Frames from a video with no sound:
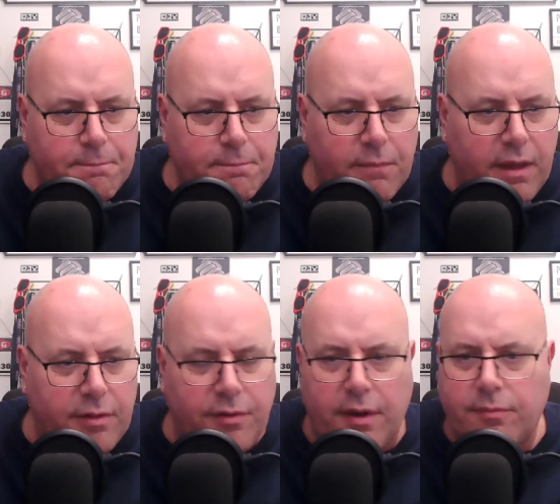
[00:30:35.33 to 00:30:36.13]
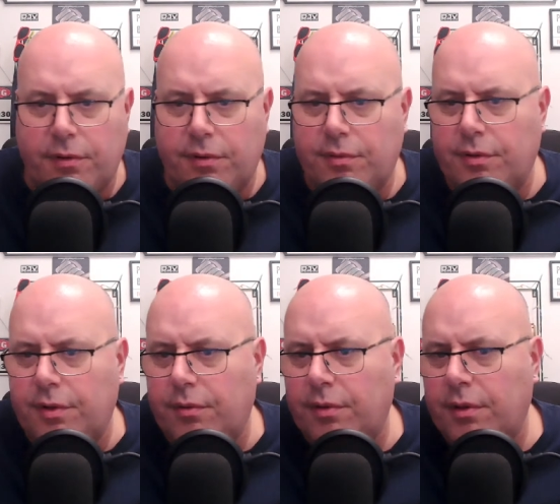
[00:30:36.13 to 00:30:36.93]
Yeah, that's right. Yeah, just
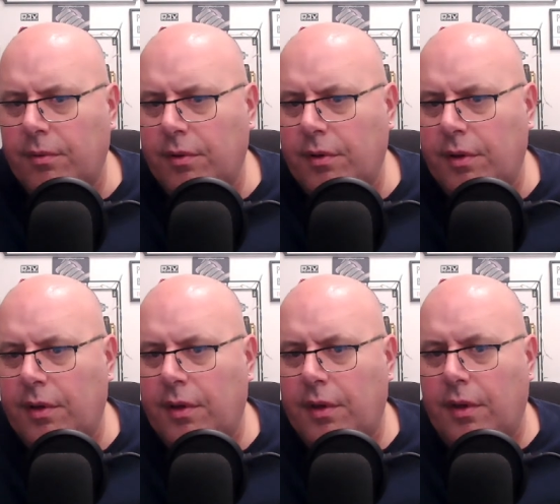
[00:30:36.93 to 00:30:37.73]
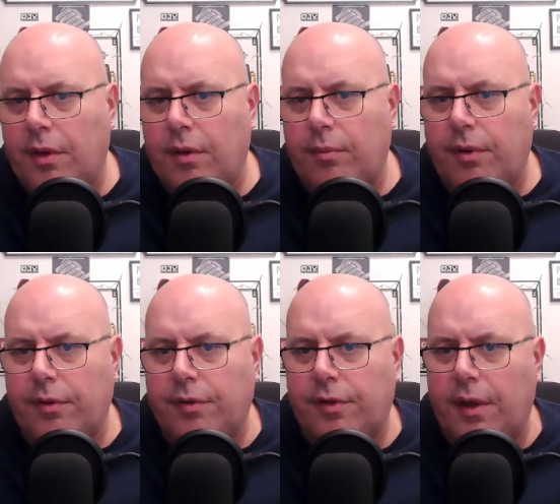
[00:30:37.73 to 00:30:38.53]
using it.
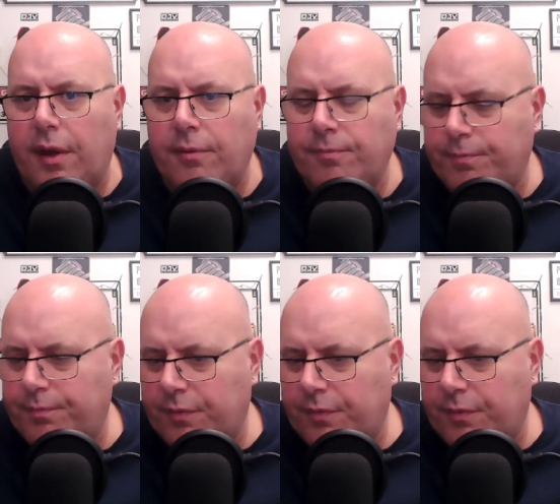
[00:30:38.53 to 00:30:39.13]
But so